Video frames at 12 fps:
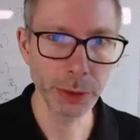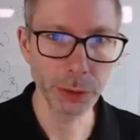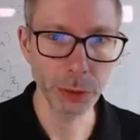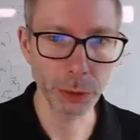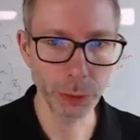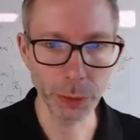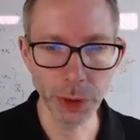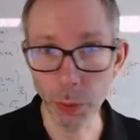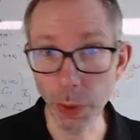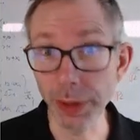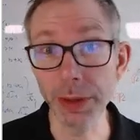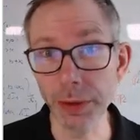to
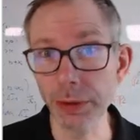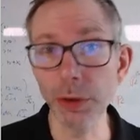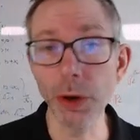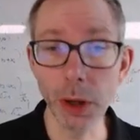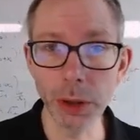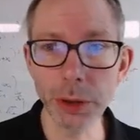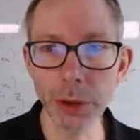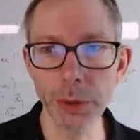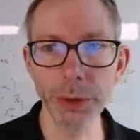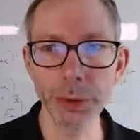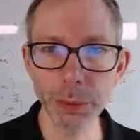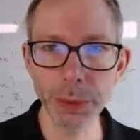what this is all
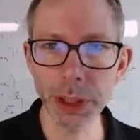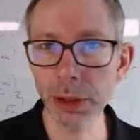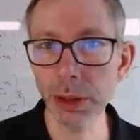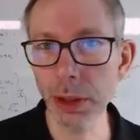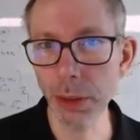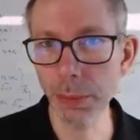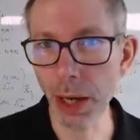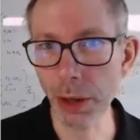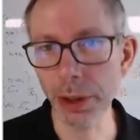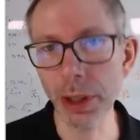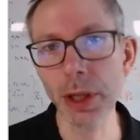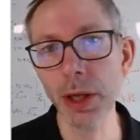going to be about.